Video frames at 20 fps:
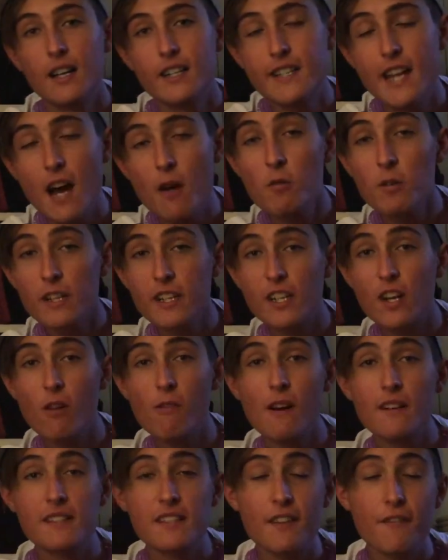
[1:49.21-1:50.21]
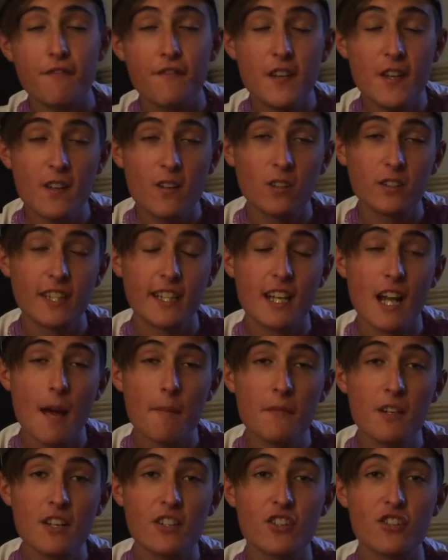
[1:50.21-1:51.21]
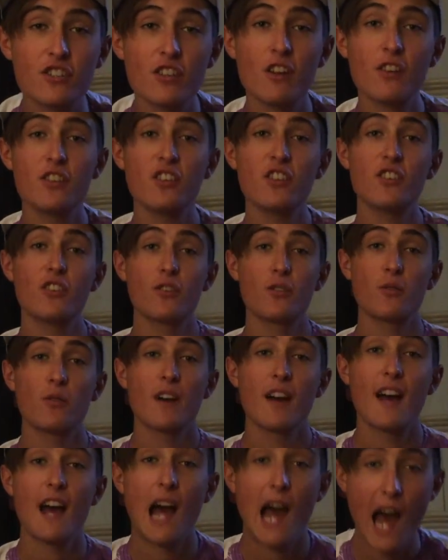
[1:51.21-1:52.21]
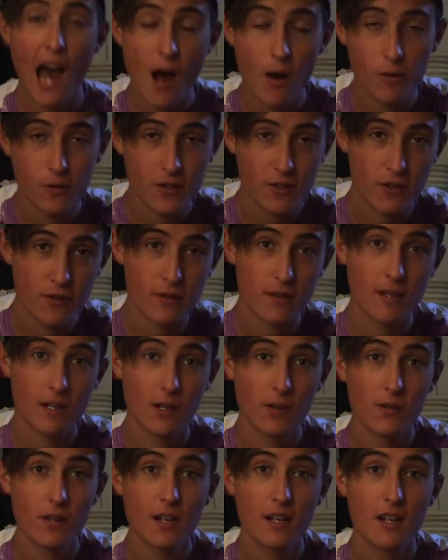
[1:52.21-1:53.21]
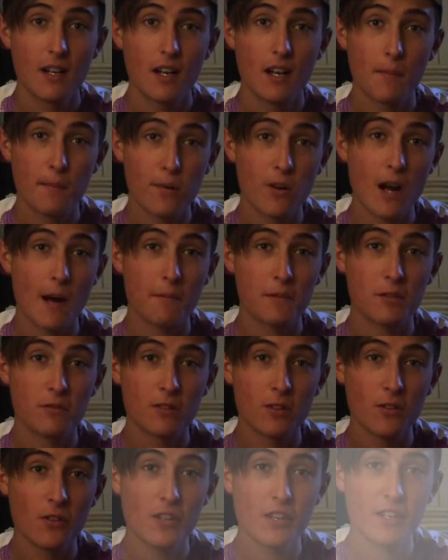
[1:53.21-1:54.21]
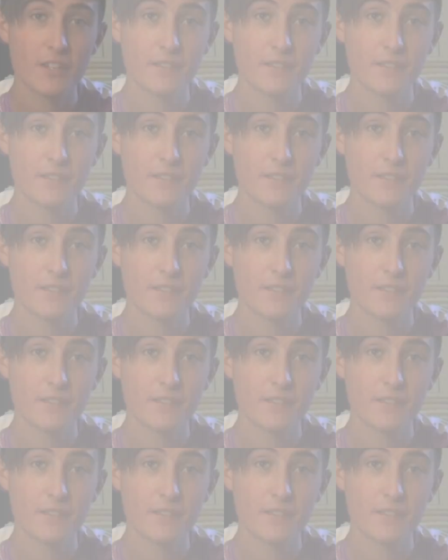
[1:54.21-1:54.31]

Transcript: Now we're going to go out to the field, and I'm going to show you how to throw a proper roller.